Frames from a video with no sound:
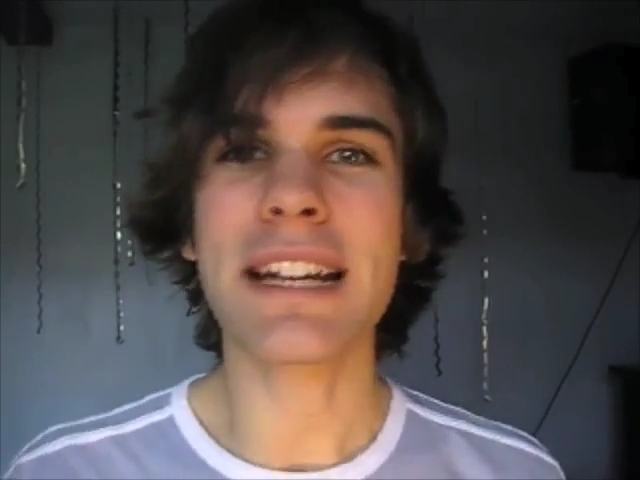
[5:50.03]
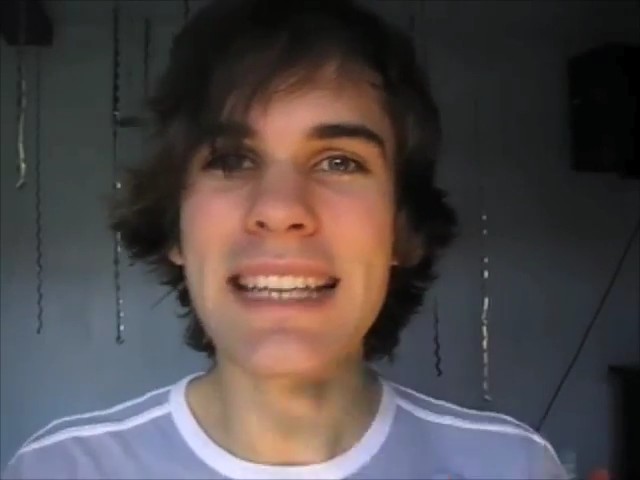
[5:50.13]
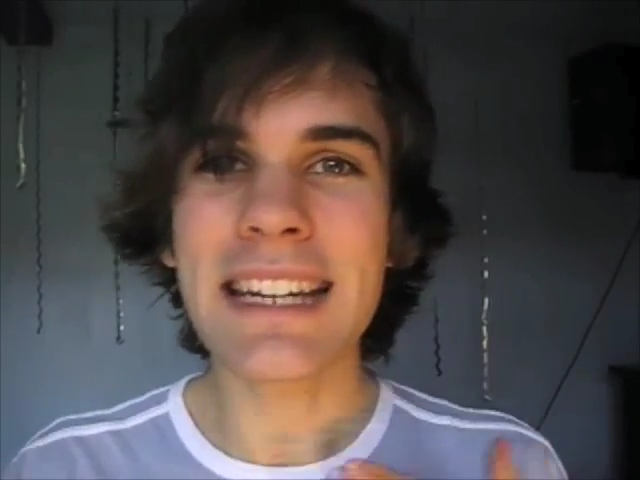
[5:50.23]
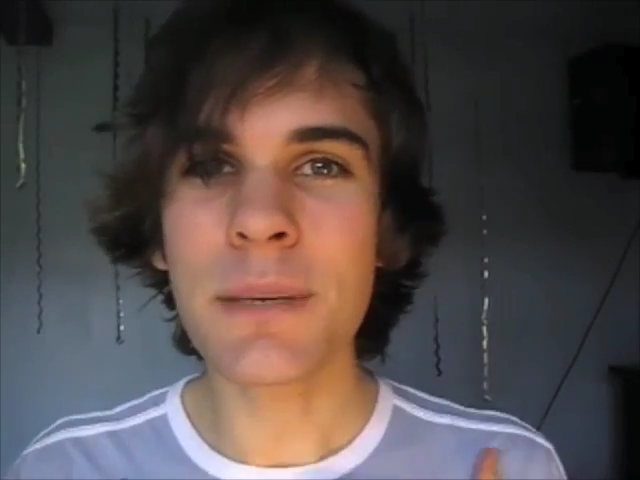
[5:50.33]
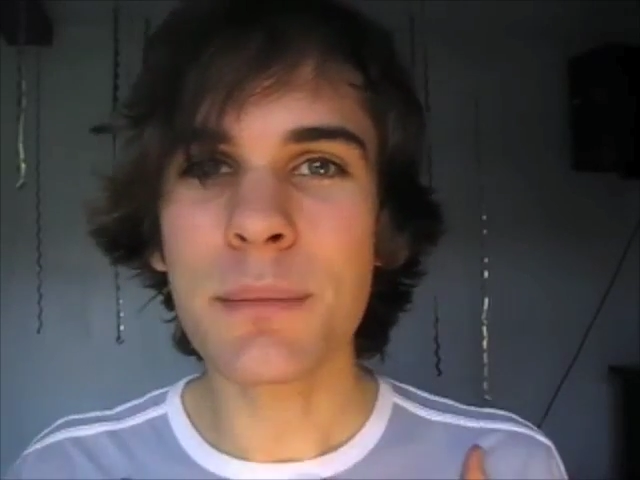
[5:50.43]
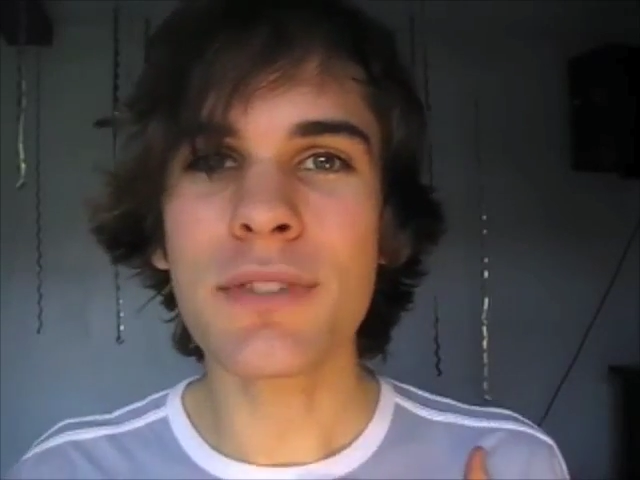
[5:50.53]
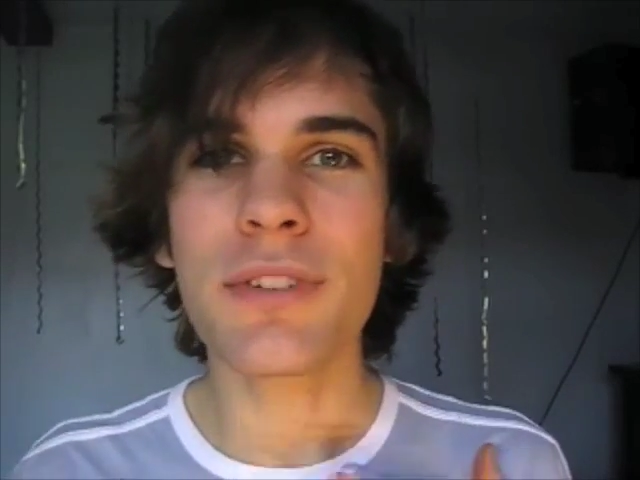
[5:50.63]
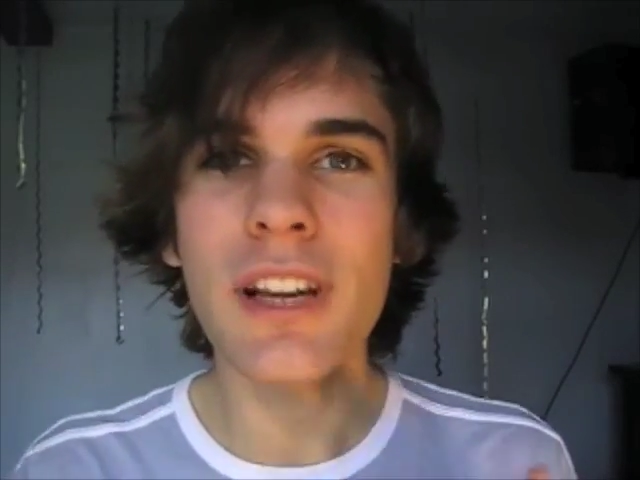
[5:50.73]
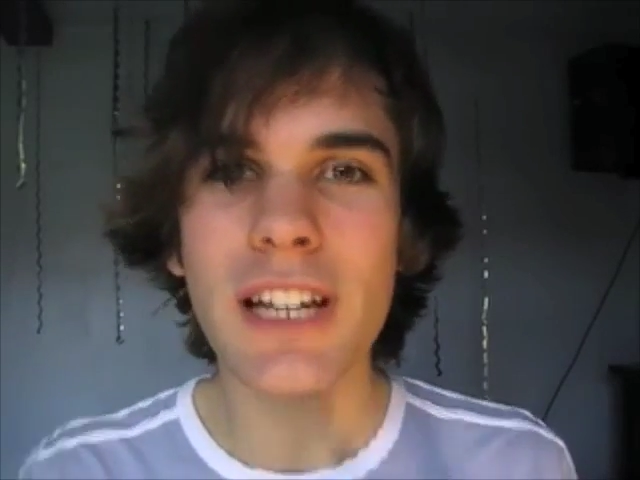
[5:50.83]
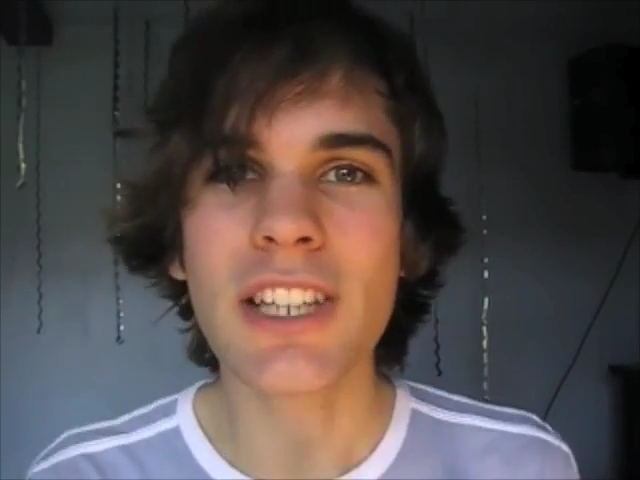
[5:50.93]
E numbers for
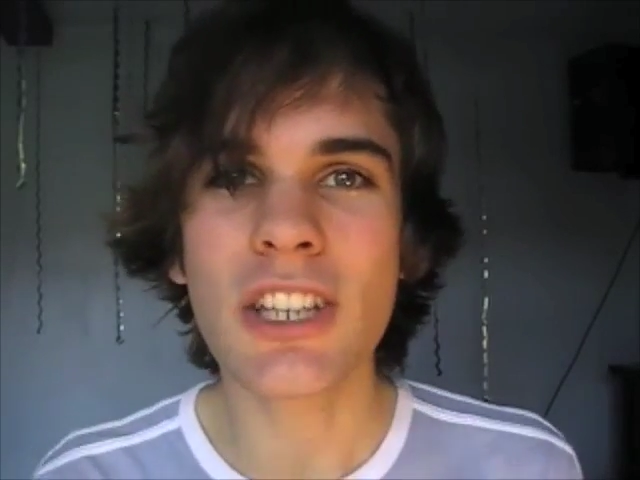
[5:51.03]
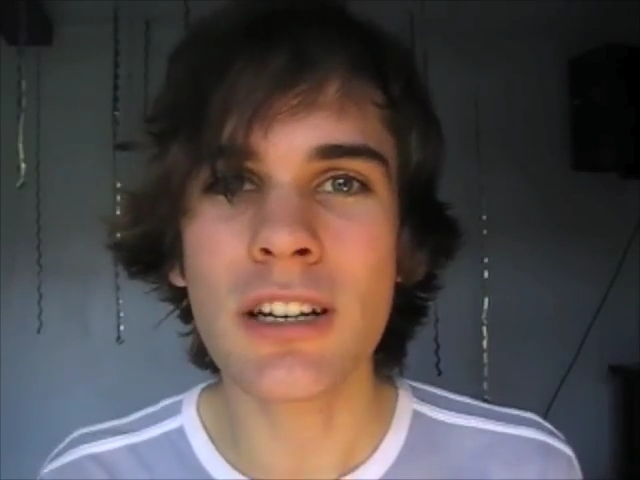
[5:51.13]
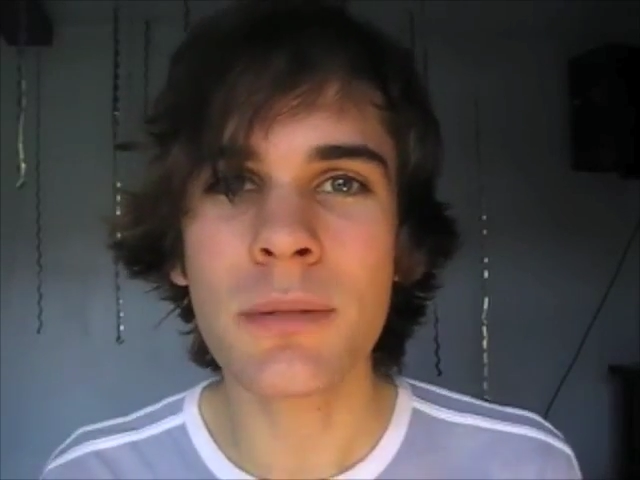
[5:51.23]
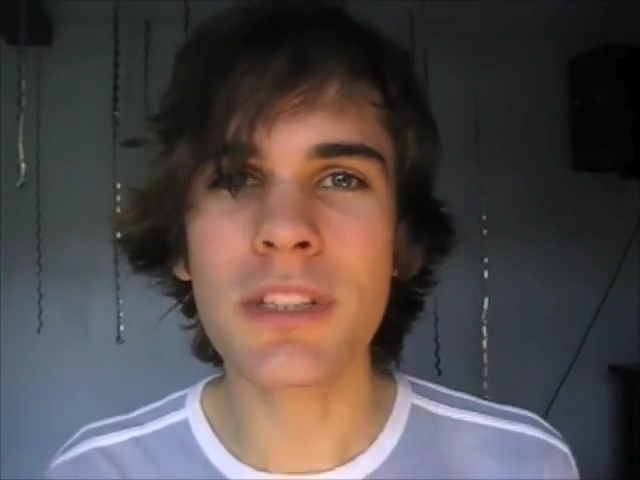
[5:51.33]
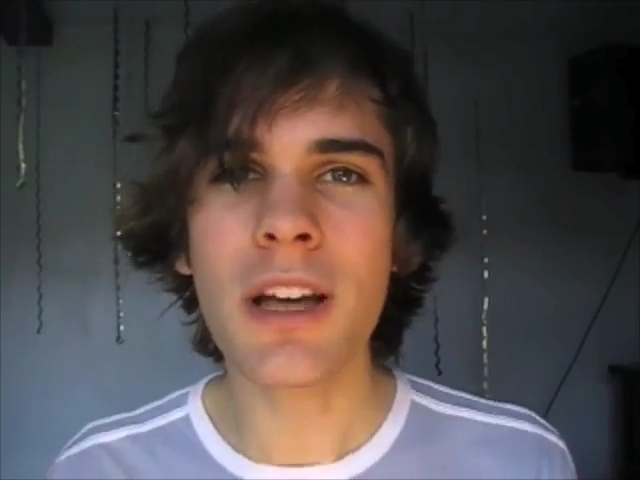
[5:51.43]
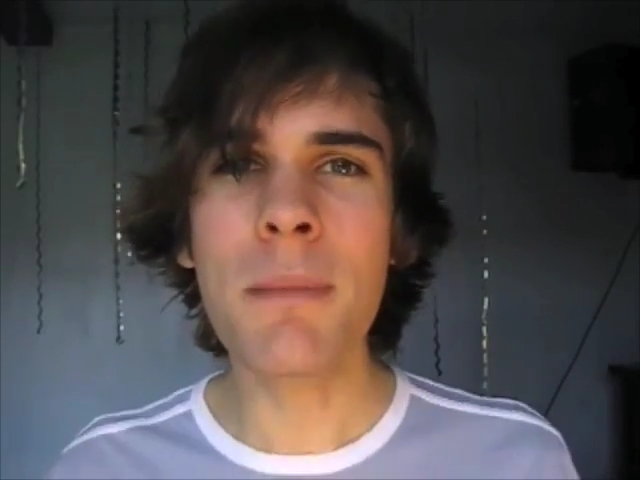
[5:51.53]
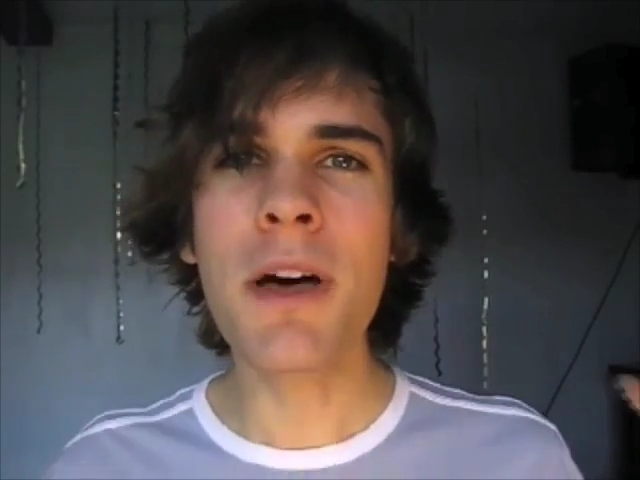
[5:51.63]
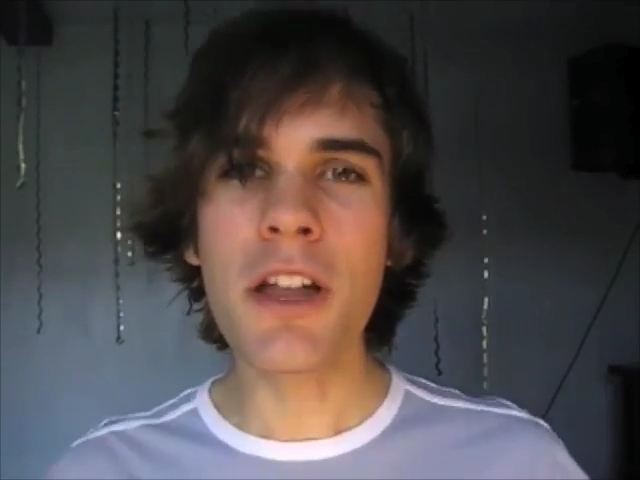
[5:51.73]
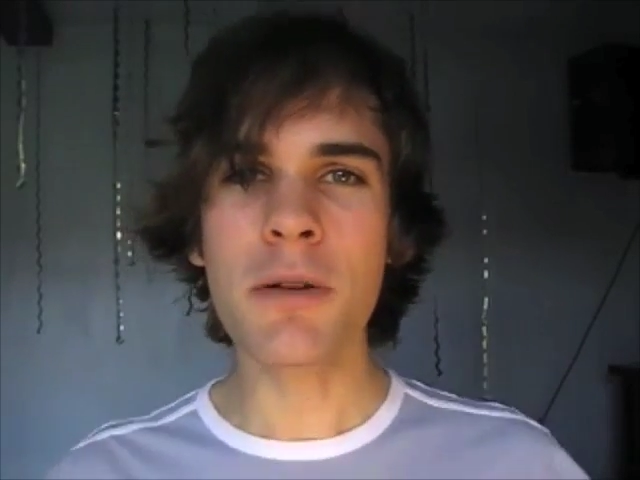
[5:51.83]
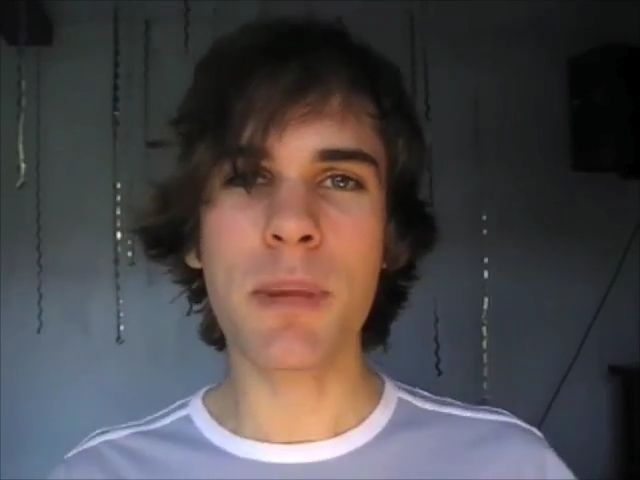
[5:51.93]
Lucky Charms? Come
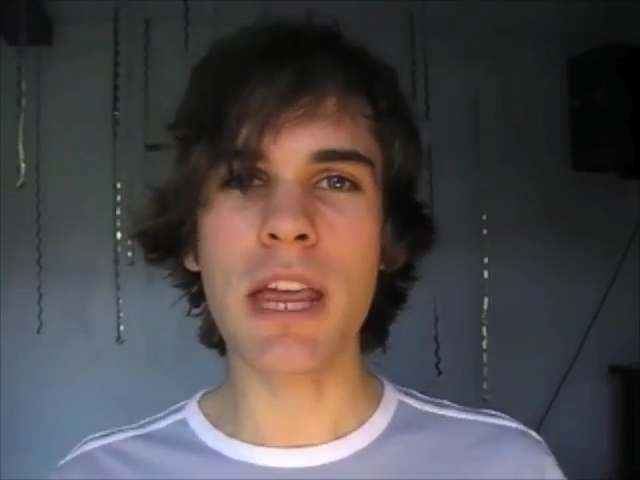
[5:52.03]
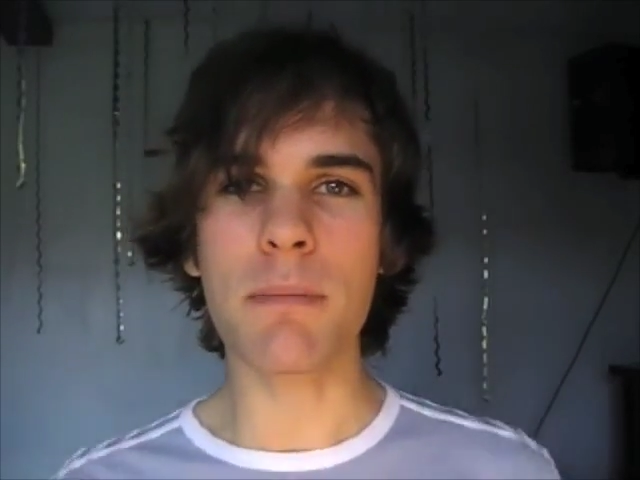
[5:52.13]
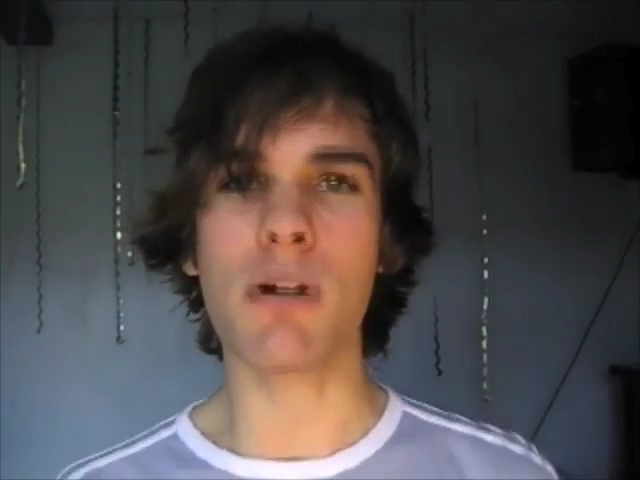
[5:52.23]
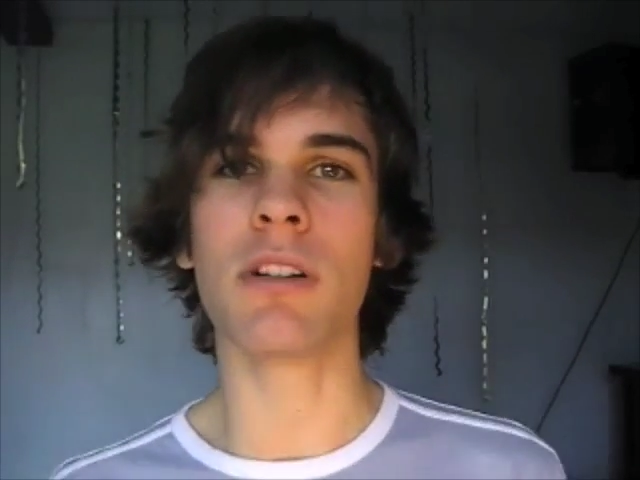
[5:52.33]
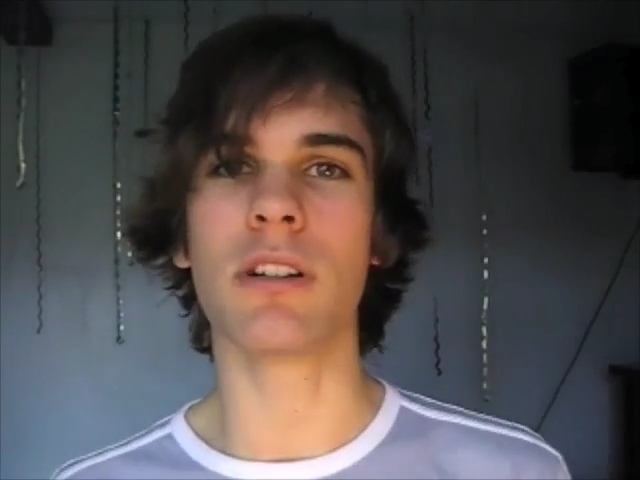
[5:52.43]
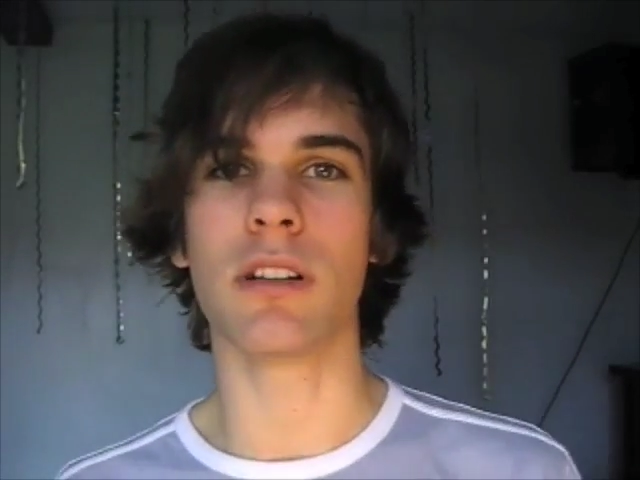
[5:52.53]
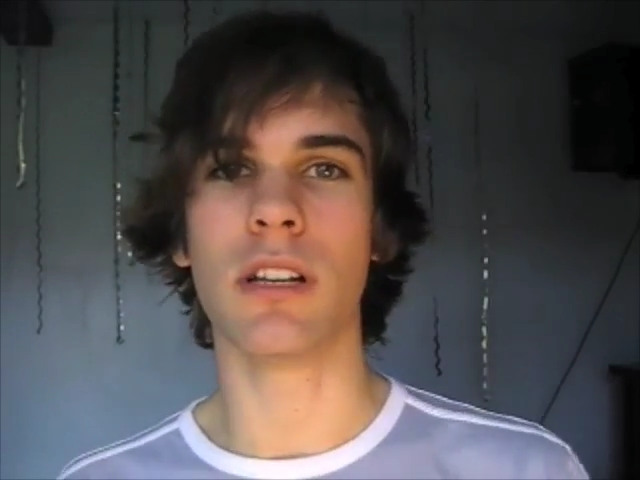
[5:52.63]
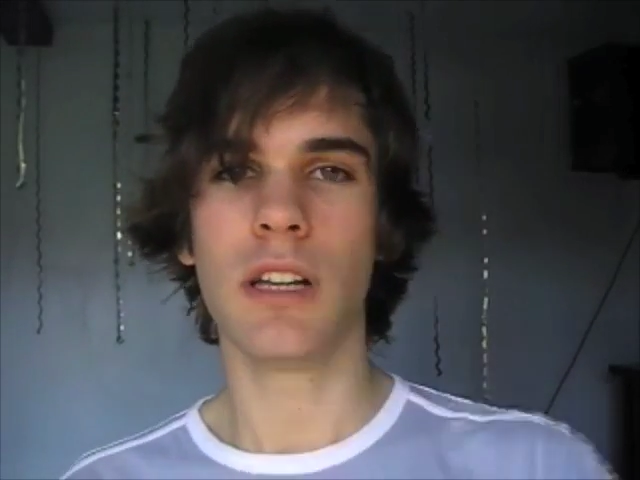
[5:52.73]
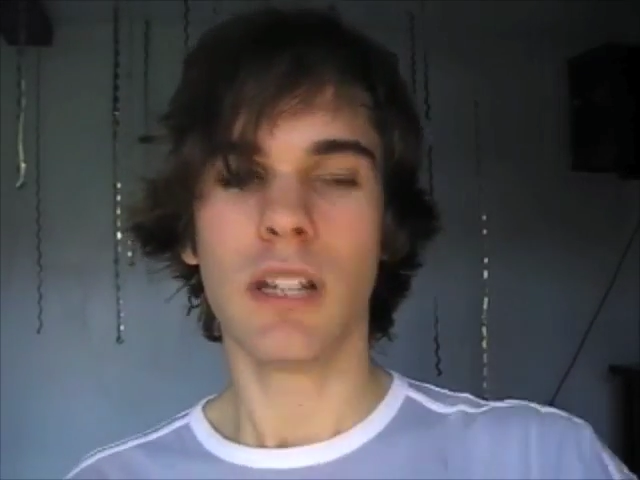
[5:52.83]
on, people!